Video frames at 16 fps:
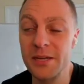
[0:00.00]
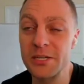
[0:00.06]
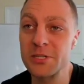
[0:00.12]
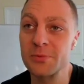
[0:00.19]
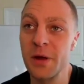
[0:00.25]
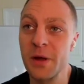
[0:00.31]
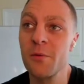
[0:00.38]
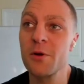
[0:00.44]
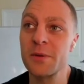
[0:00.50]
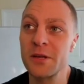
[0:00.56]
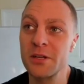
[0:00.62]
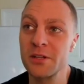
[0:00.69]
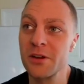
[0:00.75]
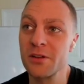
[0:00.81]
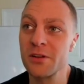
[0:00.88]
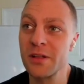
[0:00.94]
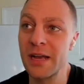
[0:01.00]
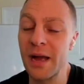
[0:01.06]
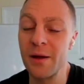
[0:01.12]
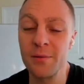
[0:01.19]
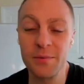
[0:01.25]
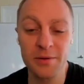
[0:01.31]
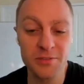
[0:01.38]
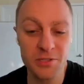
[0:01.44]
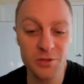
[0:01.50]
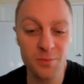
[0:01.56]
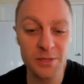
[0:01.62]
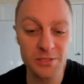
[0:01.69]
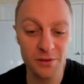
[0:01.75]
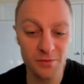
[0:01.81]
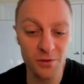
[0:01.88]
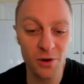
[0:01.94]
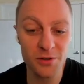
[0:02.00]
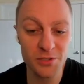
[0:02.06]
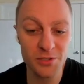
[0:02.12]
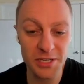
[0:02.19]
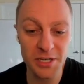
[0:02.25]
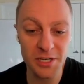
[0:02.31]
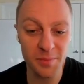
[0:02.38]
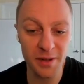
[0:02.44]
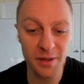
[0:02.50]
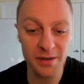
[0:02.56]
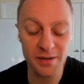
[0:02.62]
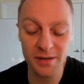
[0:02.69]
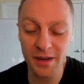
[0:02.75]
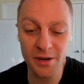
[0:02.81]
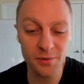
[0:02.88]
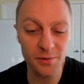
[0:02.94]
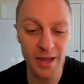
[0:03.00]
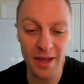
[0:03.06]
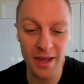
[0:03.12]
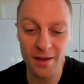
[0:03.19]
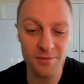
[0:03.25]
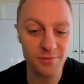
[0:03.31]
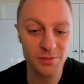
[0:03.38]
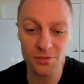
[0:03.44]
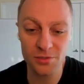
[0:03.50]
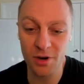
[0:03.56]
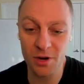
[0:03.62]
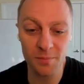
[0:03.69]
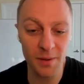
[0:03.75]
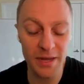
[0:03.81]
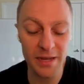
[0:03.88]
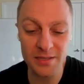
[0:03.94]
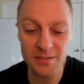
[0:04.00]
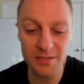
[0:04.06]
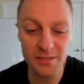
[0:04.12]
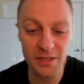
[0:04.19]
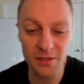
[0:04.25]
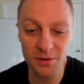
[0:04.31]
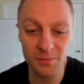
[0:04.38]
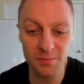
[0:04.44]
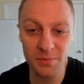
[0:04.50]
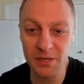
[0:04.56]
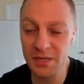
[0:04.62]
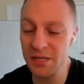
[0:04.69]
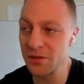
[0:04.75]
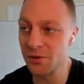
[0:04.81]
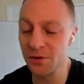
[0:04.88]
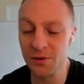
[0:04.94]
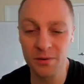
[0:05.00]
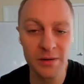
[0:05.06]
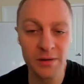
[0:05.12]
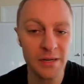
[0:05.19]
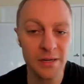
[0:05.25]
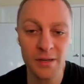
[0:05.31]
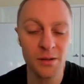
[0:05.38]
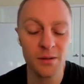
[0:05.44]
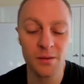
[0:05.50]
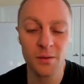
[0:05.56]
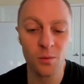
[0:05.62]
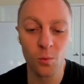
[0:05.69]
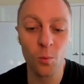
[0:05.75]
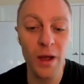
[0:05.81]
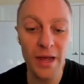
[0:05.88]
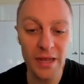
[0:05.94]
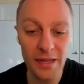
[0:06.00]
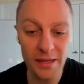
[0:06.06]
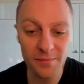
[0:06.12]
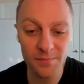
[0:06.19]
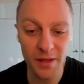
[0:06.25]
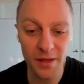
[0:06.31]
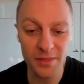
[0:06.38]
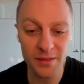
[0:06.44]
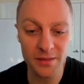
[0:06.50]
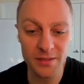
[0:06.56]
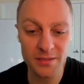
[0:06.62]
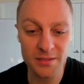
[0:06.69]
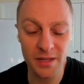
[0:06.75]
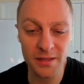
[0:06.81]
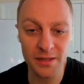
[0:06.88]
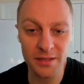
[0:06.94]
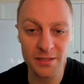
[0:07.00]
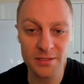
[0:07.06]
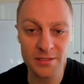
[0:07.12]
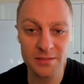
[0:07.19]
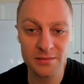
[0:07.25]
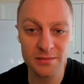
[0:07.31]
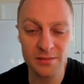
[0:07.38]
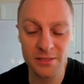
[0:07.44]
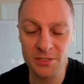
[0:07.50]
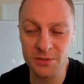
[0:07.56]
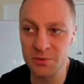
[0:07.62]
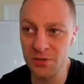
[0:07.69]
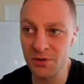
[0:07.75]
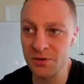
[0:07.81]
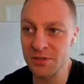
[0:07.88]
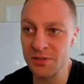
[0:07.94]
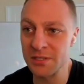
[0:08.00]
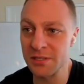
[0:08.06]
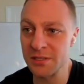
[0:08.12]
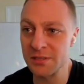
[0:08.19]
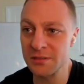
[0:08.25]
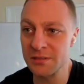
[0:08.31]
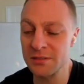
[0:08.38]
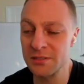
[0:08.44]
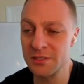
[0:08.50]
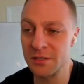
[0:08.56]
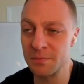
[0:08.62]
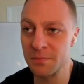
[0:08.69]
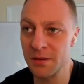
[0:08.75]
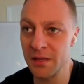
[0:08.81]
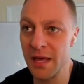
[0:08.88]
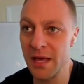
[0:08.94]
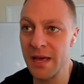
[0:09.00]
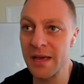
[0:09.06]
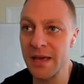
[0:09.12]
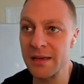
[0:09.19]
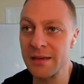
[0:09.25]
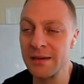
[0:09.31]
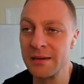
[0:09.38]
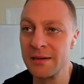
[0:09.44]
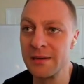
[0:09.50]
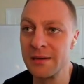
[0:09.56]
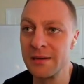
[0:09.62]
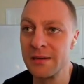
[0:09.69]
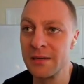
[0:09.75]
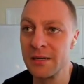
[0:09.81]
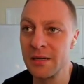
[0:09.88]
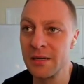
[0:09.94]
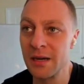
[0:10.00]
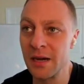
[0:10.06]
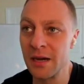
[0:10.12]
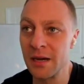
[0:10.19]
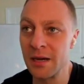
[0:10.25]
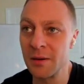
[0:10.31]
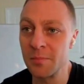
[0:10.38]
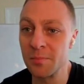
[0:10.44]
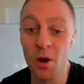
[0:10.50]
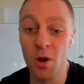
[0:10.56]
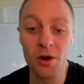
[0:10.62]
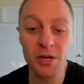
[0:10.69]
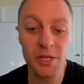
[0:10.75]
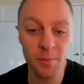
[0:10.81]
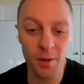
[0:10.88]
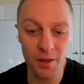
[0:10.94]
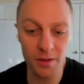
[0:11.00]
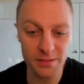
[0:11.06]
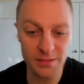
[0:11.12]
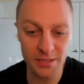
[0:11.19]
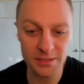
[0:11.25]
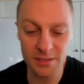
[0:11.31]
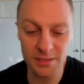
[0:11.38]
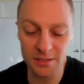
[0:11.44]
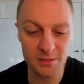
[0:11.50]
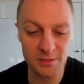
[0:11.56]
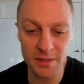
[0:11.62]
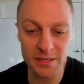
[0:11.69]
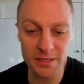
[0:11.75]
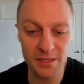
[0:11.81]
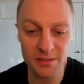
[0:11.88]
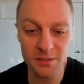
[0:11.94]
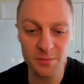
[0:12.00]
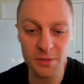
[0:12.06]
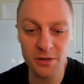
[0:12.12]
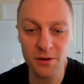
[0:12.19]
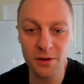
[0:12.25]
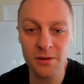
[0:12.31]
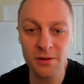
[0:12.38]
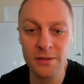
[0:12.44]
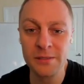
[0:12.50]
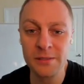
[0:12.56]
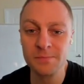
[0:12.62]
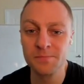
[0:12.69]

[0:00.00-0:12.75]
want to be clear, like I consider myself largely independent. I don't have strong bias in either way. I think it's absurd to play party politics. That doesn't make sense to me at all.